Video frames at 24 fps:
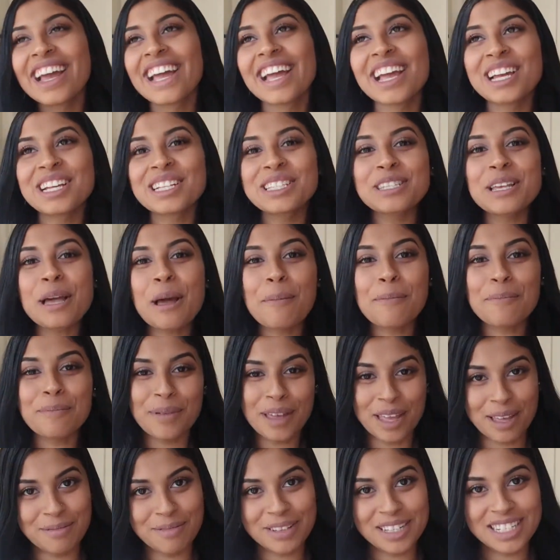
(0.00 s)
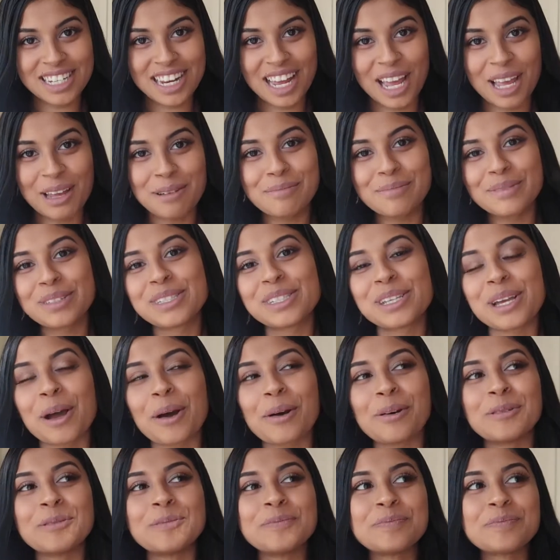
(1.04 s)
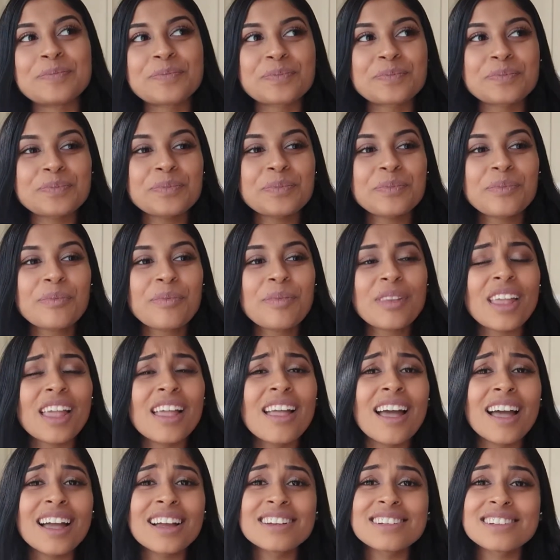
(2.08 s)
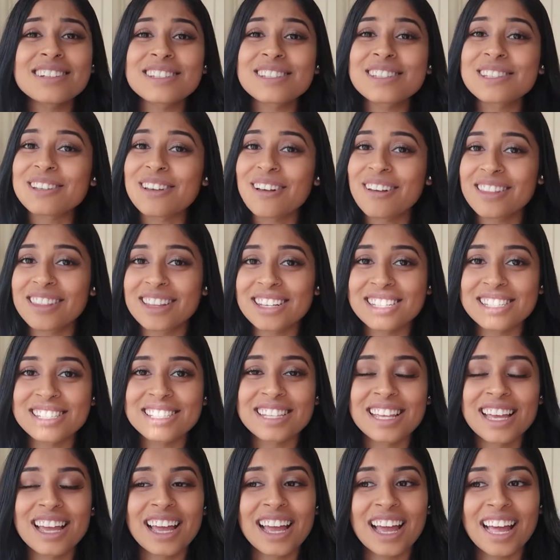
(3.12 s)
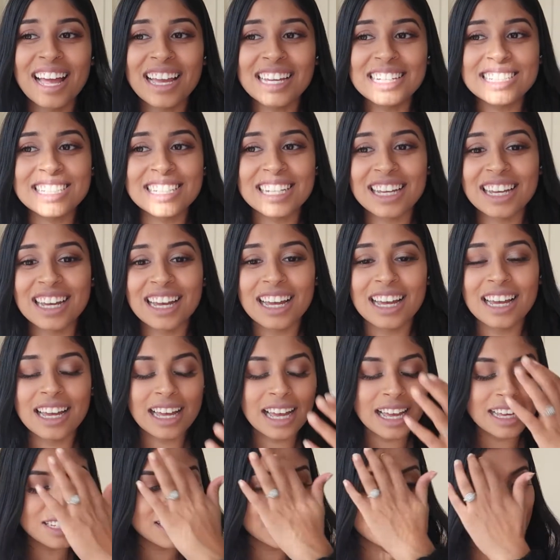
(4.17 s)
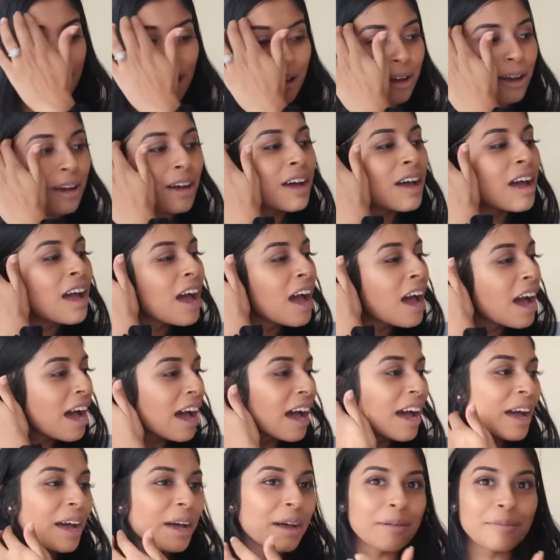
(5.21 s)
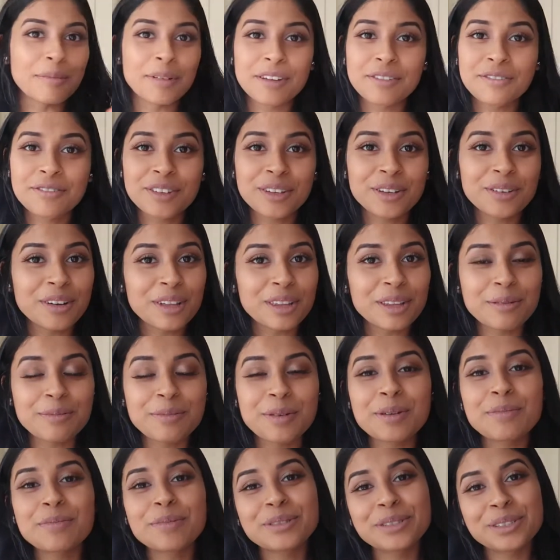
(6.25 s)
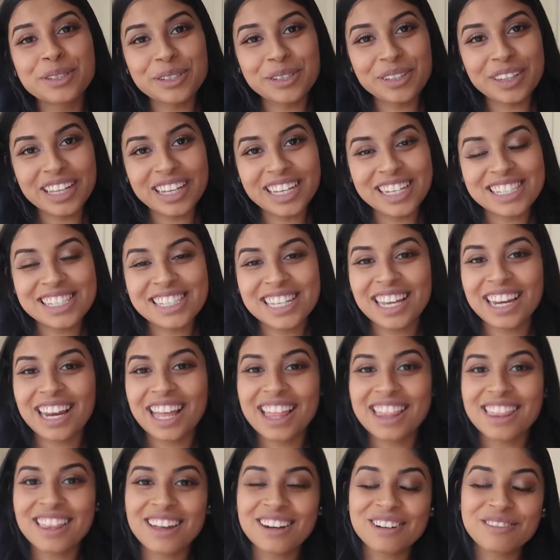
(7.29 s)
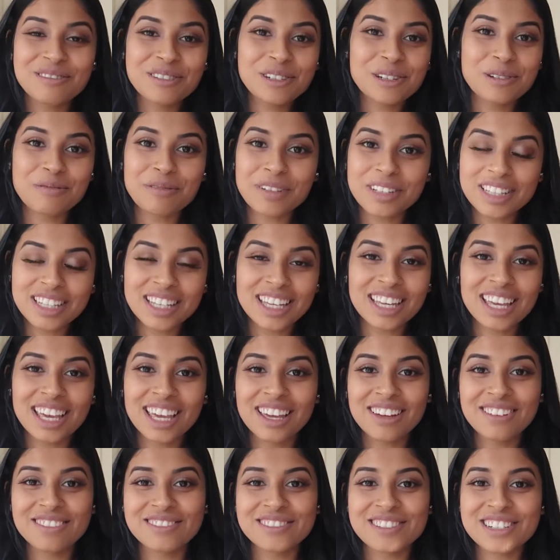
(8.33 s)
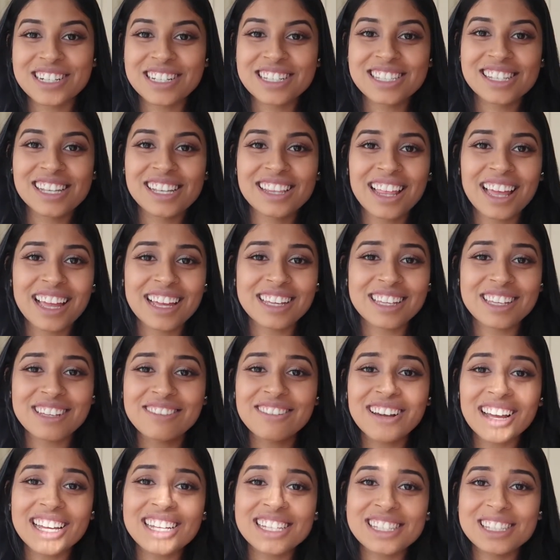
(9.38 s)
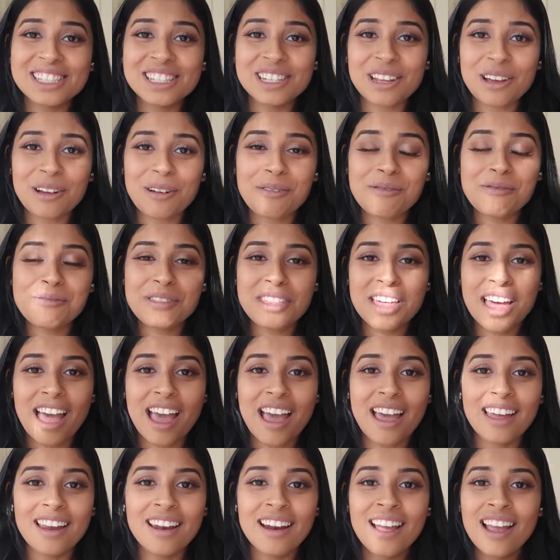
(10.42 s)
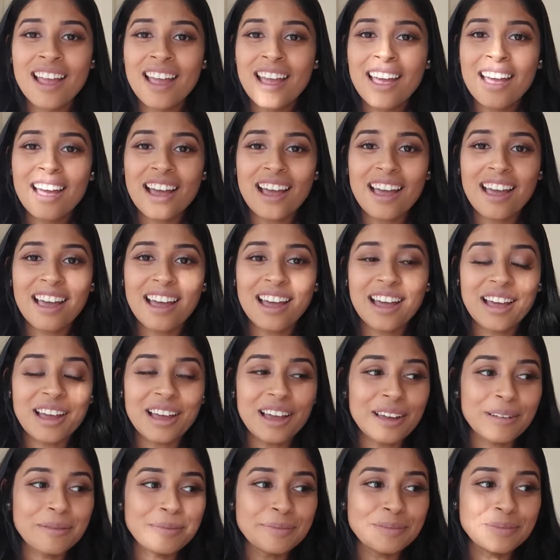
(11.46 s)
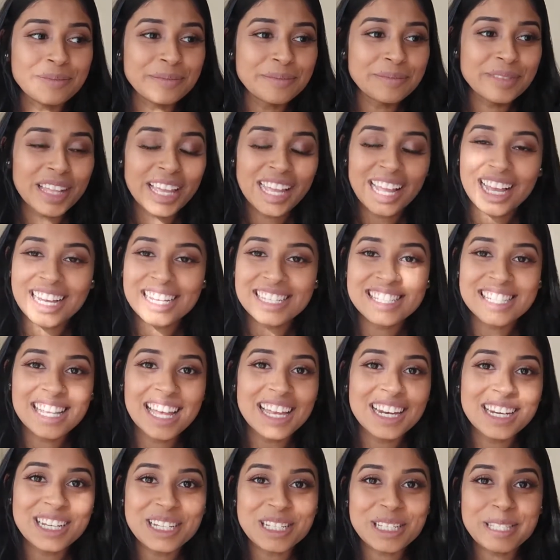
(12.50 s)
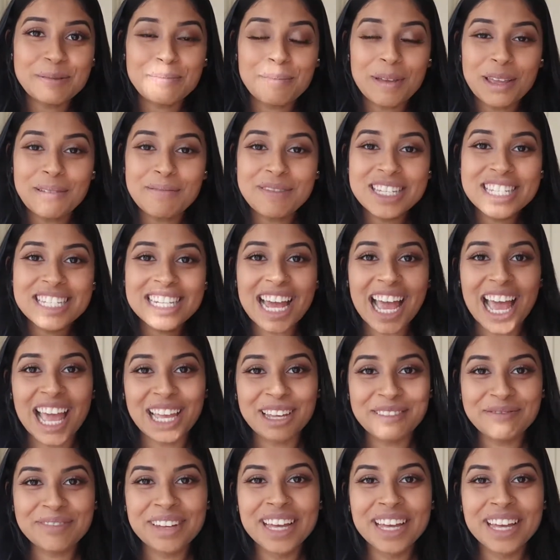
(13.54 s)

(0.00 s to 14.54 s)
it's baby time. So I just saw this idea. I saw um, a few other people do this and I thought it was really cute just to let you guys know that um, like I said it's baby time